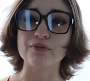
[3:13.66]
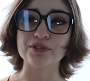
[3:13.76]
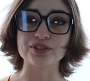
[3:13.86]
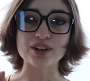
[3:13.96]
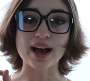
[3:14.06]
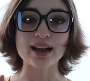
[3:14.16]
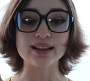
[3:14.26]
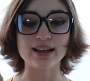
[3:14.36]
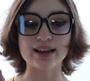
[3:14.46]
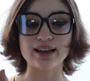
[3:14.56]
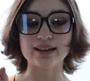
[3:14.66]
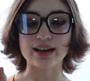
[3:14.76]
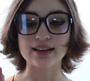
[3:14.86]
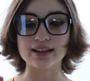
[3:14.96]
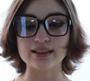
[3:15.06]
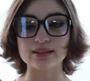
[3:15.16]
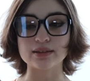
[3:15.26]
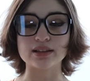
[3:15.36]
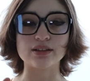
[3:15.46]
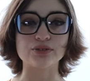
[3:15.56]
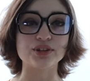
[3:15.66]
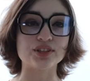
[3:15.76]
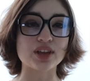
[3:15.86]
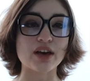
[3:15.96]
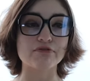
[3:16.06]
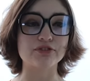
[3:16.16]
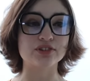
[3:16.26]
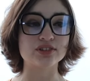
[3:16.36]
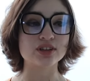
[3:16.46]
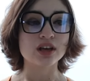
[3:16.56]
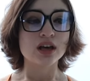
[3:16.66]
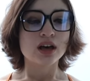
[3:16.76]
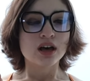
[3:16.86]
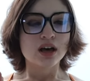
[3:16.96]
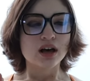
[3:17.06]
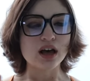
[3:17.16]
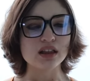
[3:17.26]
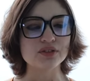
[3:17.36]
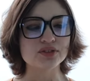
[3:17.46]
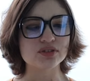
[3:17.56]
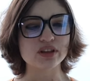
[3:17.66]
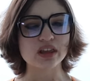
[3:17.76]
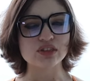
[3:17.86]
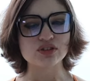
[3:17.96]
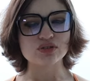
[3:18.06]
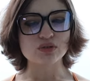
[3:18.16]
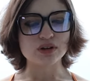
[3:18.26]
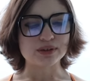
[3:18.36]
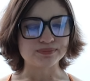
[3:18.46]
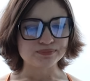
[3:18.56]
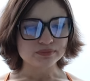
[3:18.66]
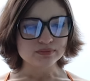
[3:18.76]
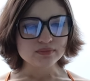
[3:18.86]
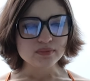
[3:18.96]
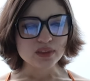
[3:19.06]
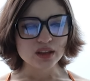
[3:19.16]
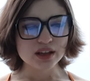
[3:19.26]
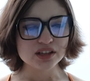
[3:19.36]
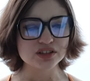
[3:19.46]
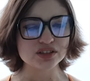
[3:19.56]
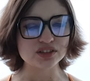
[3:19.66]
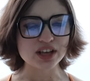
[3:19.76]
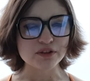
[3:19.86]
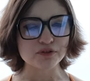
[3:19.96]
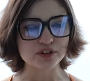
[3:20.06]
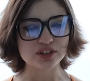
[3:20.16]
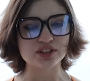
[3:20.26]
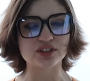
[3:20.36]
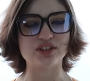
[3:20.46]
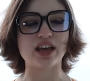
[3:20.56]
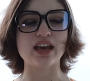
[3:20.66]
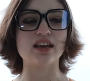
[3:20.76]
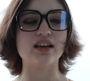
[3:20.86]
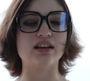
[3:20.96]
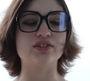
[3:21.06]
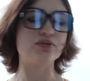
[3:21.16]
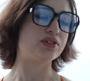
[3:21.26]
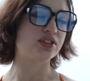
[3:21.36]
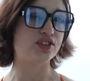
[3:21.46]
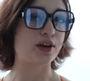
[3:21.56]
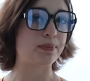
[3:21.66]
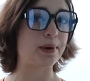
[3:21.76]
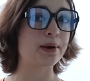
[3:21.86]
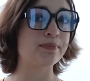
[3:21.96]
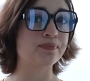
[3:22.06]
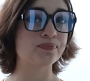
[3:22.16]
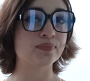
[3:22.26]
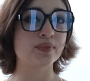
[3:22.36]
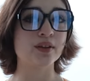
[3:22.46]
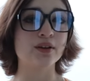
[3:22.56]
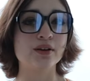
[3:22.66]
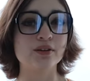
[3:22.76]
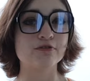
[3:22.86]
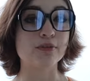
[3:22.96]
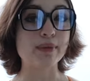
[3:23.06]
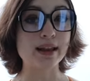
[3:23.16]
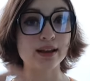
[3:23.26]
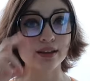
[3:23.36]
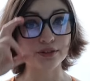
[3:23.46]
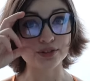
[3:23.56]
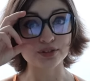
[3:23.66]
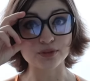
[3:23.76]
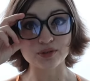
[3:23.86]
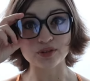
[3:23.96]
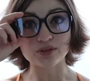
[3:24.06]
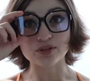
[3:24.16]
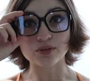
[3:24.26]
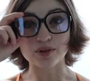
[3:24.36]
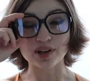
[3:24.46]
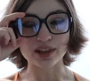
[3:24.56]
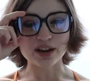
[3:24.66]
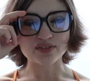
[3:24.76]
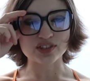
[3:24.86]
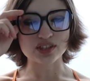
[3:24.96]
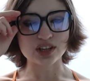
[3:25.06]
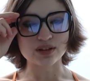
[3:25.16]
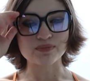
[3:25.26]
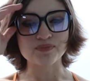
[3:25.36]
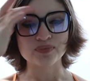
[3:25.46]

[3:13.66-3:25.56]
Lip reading: which I like. I like the increased efforts. I also like the story. It's definitely doing a step up from any other Scooby-Doo story that I've seen.